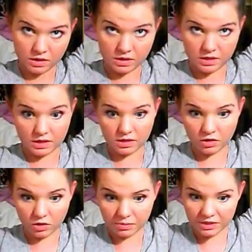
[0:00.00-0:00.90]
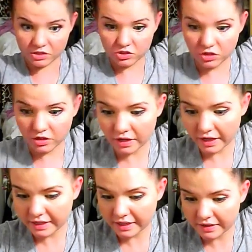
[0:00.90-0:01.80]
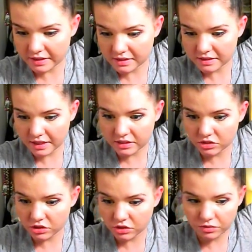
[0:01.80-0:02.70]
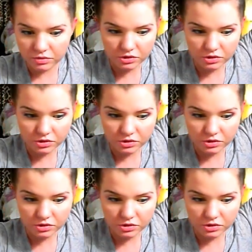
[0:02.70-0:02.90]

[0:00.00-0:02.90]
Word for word: And then I'll make sure I get this side too.